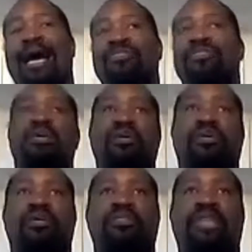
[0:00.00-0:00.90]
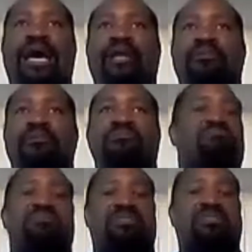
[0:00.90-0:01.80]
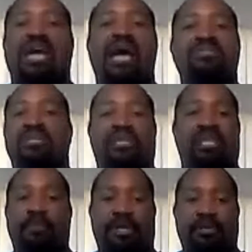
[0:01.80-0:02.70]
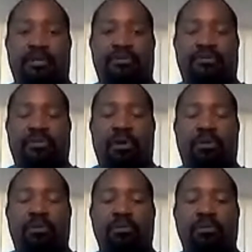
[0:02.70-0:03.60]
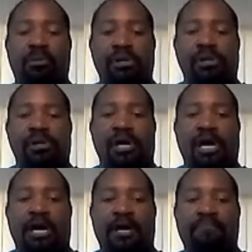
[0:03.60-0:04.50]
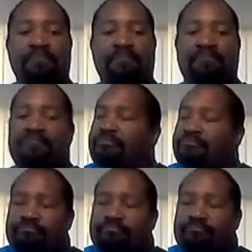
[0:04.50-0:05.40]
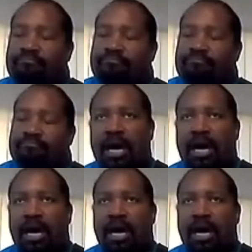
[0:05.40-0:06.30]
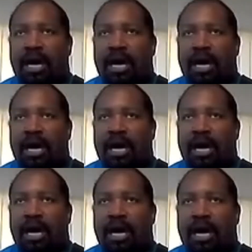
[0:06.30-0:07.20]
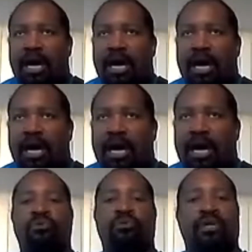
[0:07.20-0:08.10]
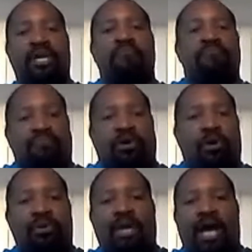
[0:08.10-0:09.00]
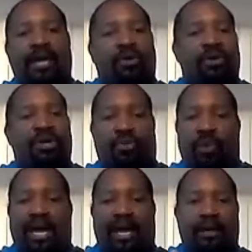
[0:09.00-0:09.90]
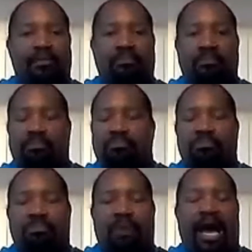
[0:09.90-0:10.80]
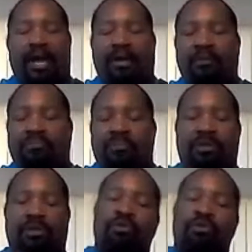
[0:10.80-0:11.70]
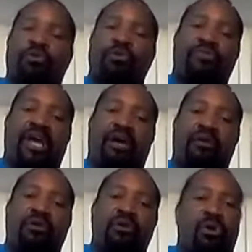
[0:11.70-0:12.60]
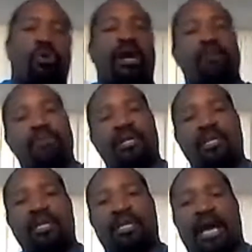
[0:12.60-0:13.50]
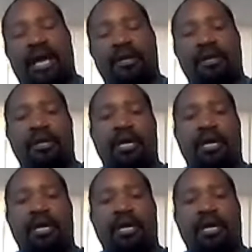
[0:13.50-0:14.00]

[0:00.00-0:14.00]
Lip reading: I think that the sky's the limit. So um, I'm one of those guys who I go either way. I can hold the groove down or I can be a lead guy.